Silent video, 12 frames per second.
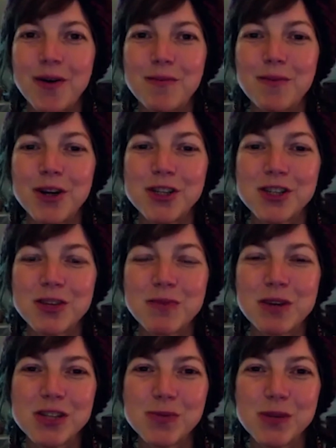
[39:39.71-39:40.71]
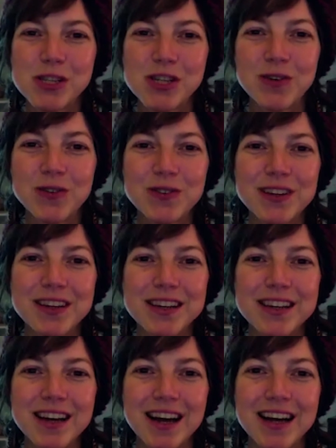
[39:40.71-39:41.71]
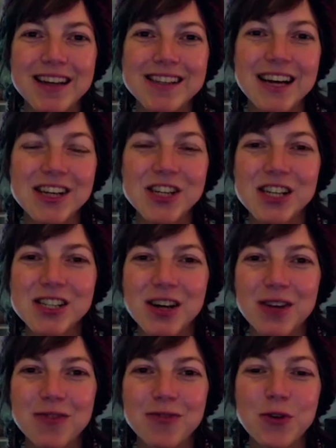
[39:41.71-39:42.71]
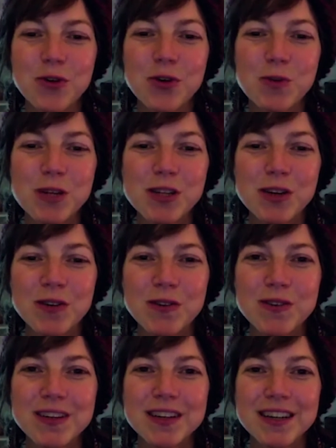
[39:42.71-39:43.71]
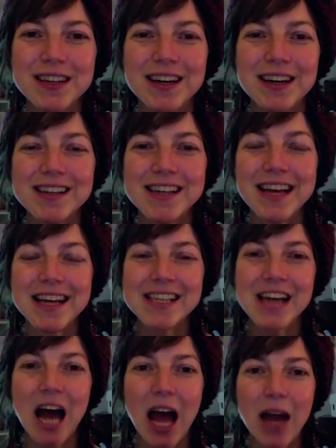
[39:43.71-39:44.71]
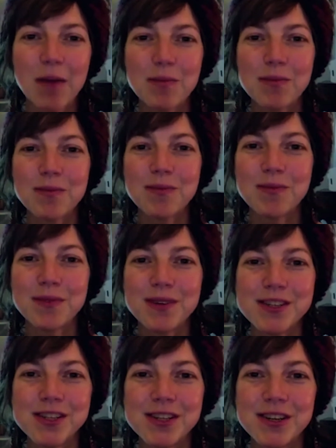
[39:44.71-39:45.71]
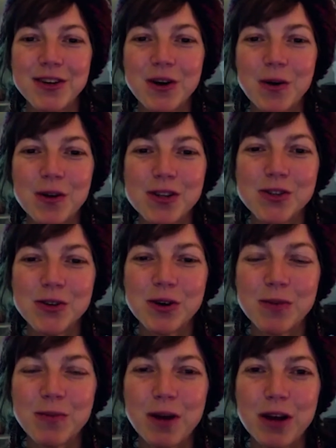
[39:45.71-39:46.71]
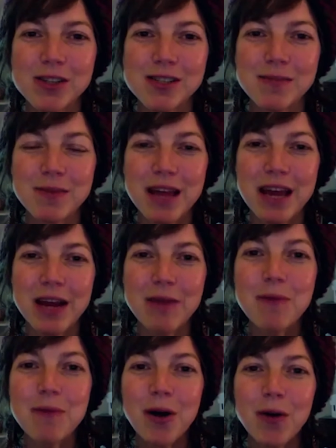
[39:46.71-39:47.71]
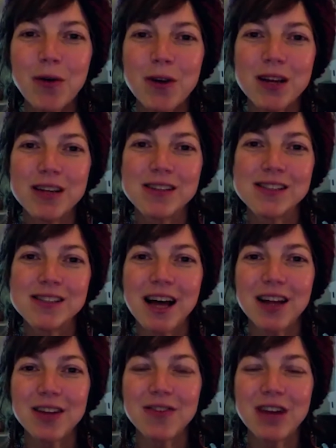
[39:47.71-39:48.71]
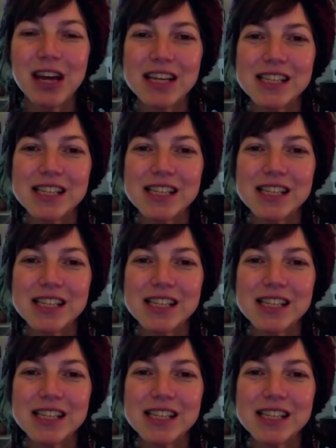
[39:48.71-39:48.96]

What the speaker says: partially because we don't digest our food. We don't take time to go into a parasympathetic mode and salivate.